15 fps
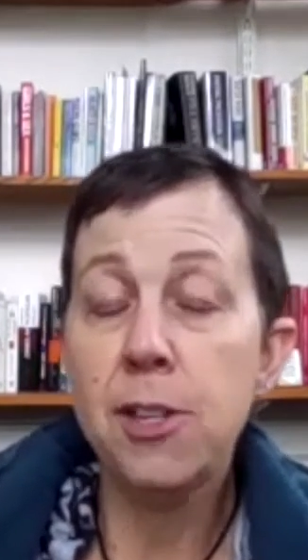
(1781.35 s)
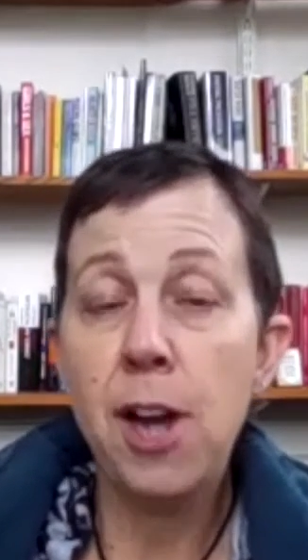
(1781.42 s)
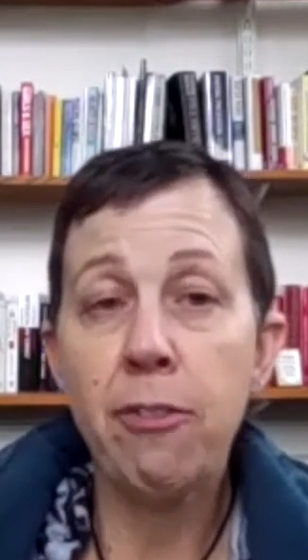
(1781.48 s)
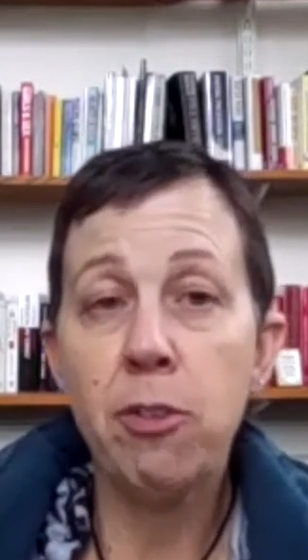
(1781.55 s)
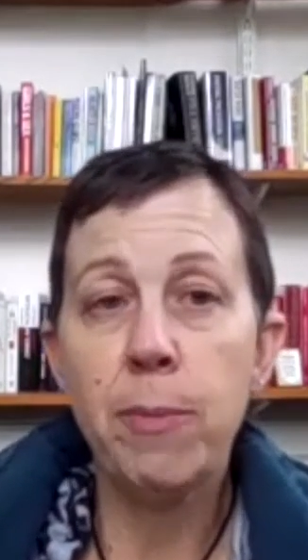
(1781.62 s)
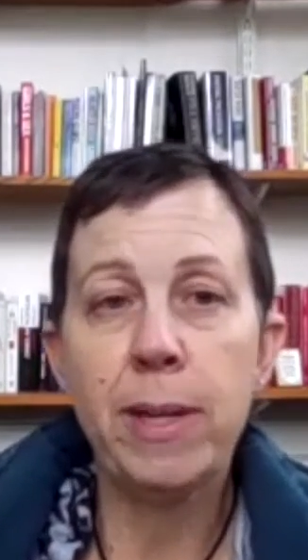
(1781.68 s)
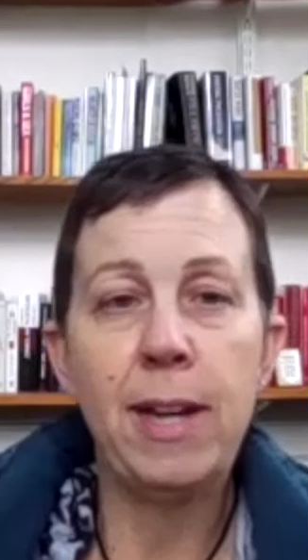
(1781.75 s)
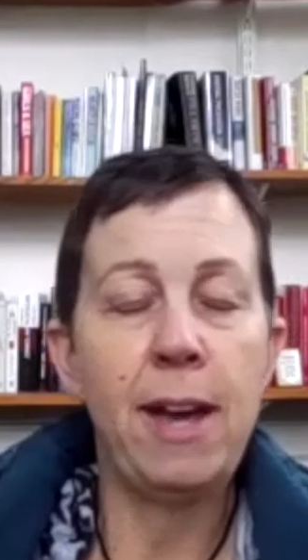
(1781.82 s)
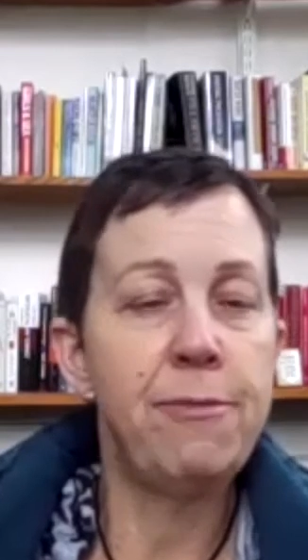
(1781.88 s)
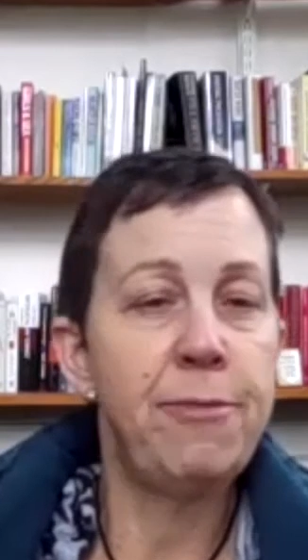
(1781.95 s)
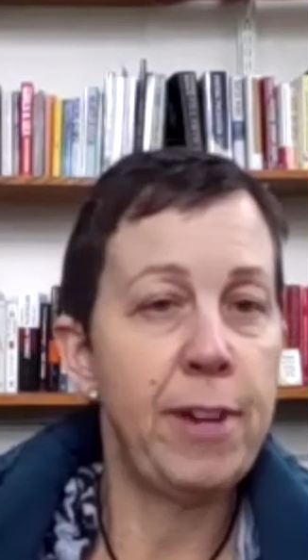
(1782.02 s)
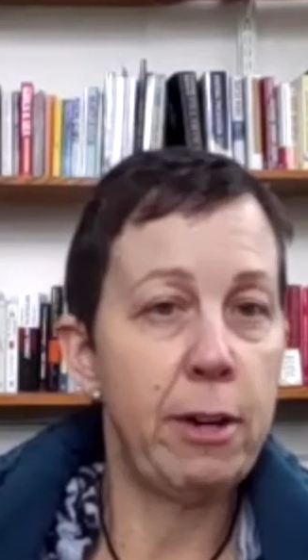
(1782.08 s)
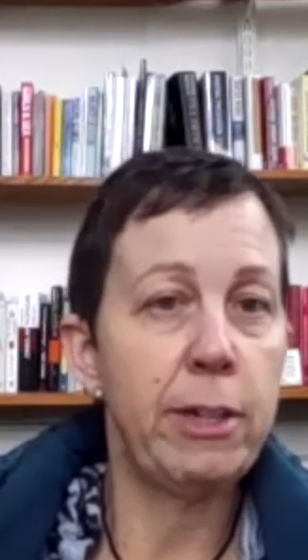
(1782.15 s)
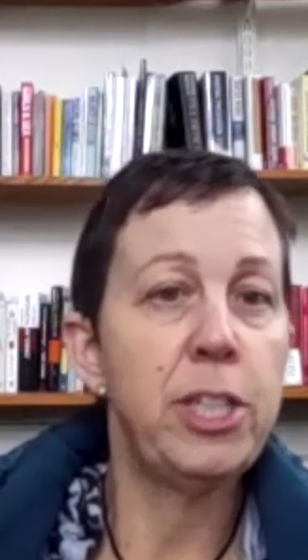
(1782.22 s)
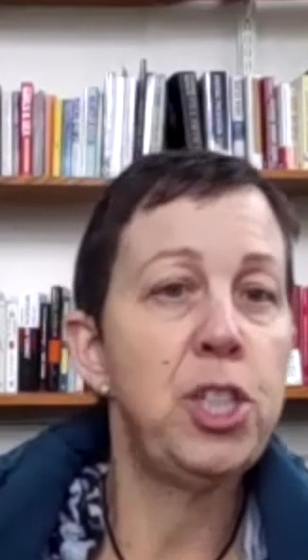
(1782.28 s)
government have
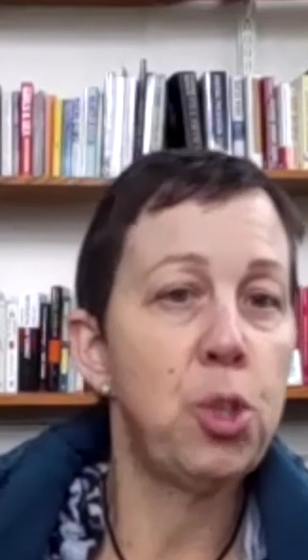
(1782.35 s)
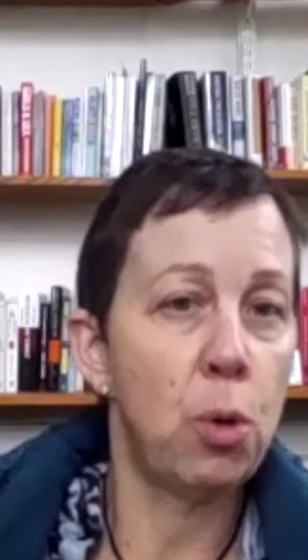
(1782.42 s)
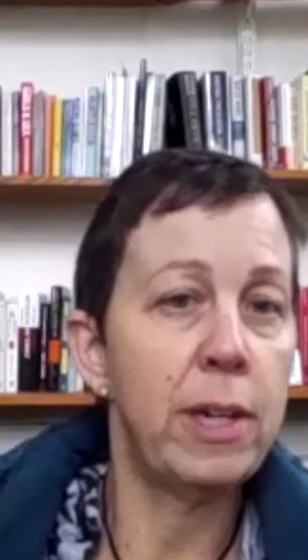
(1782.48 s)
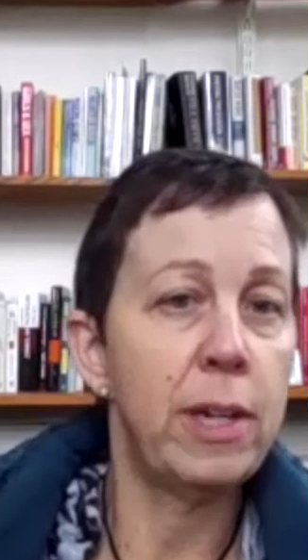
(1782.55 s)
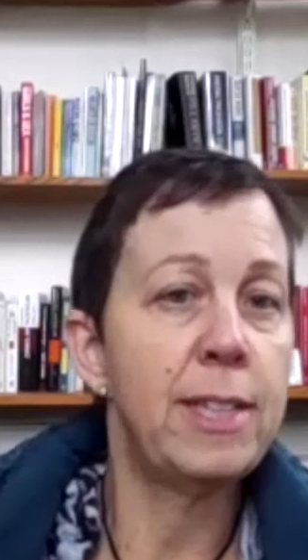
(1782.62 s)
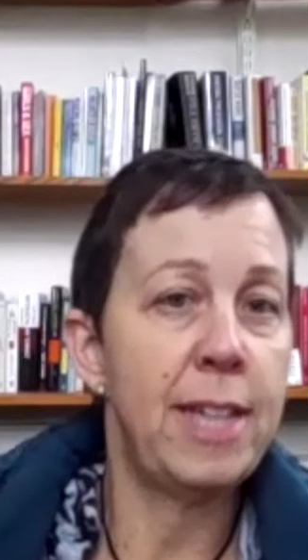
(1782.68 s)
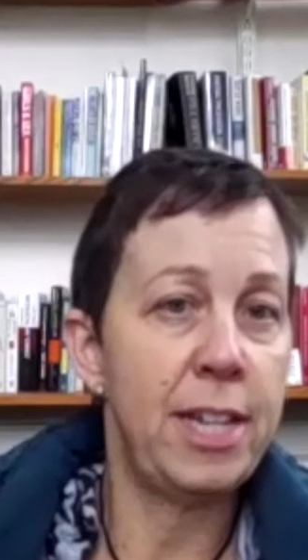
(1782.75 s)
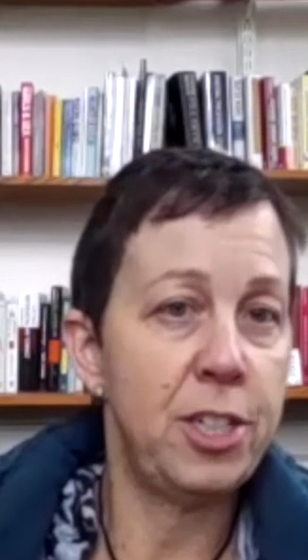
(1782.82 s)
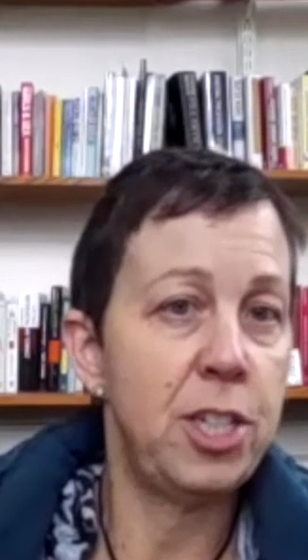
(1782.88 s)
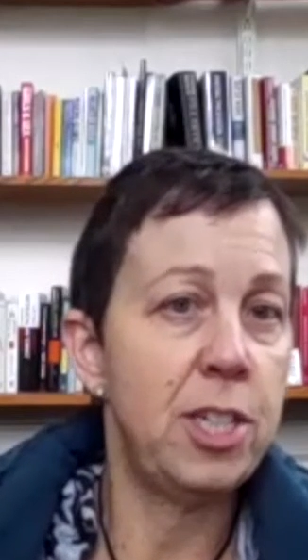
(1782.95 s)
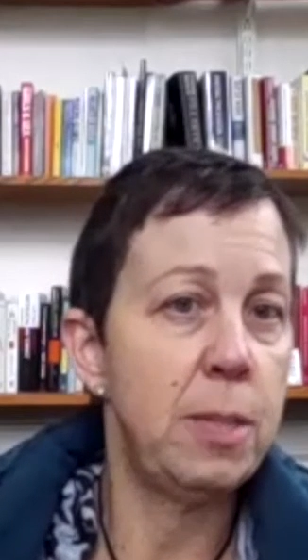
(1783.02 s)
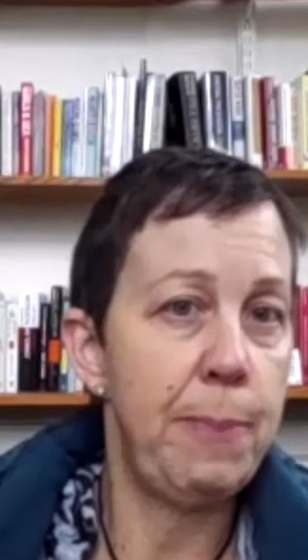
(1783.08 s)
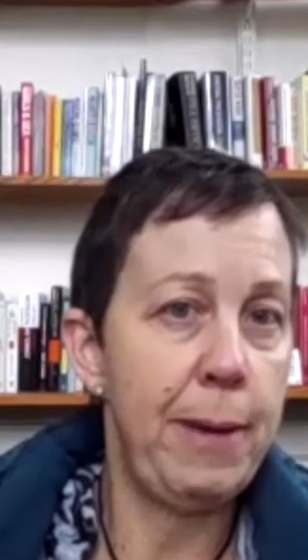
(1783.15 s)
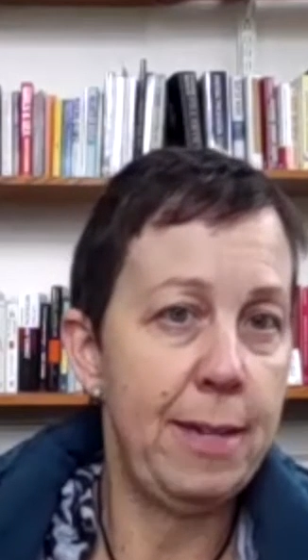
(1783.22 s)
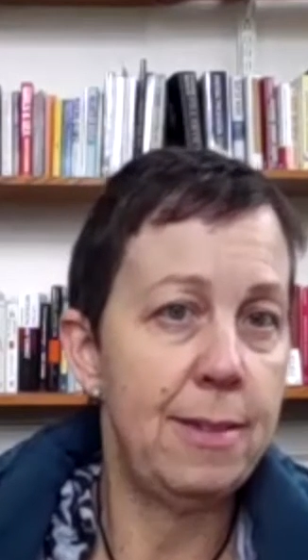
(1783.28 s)
very short attention
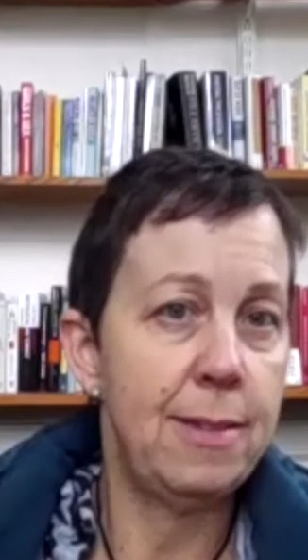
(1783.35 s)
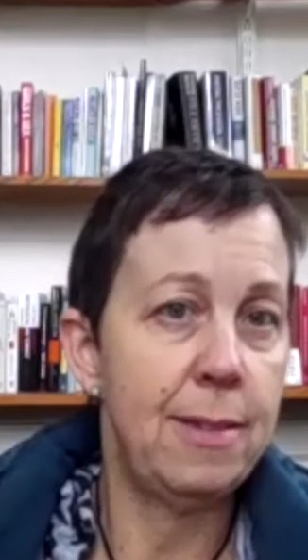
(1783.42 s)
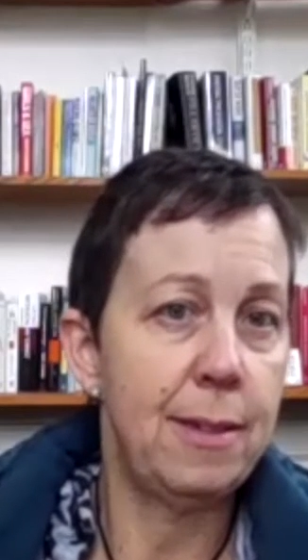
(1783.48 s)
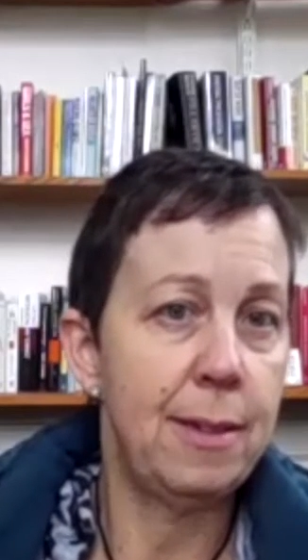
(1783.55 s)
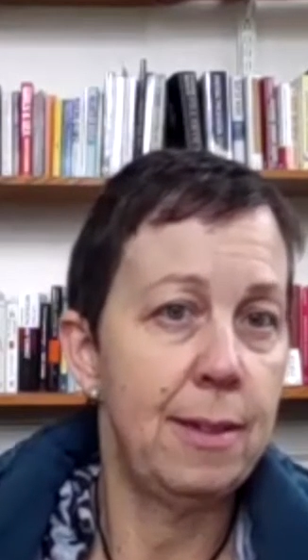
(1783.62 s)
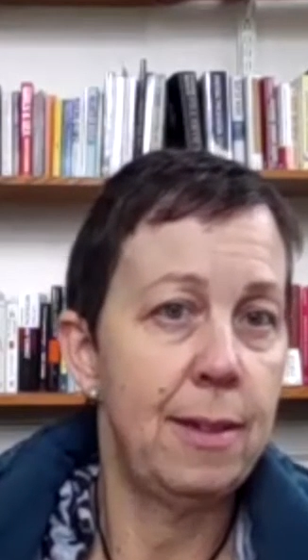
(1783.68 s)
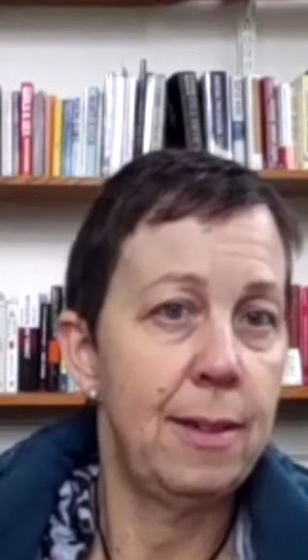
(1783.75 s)
spans.